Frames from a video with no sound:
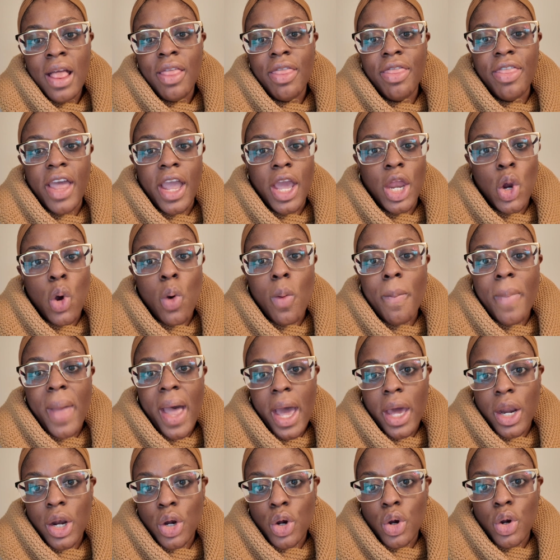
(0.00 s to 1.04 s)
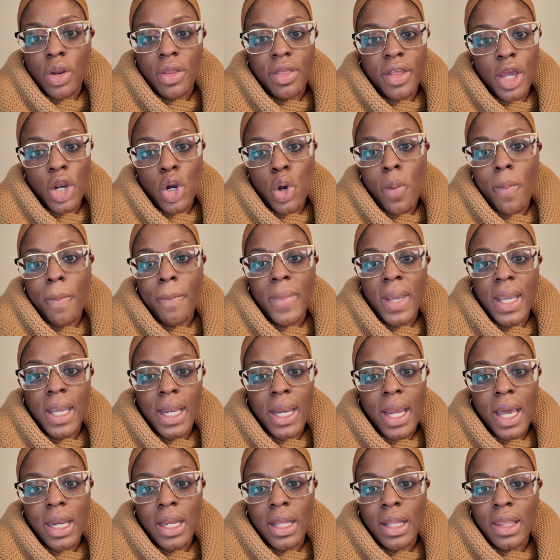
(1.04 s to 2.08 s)
they don't matter or they don't mean
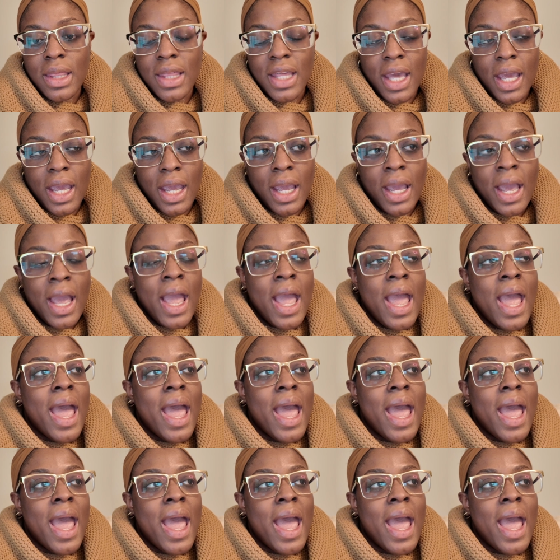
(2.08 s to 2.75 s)
anything,